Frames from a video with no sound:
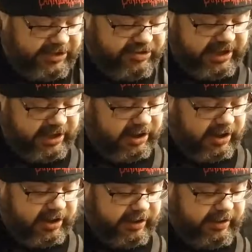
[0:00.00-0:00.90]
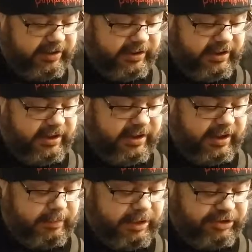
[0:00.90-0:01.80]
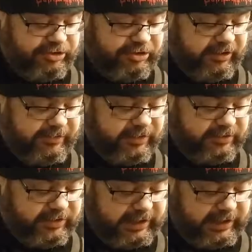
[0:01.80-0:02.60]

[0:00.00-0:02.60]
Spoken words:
J card. I'm not sure if there's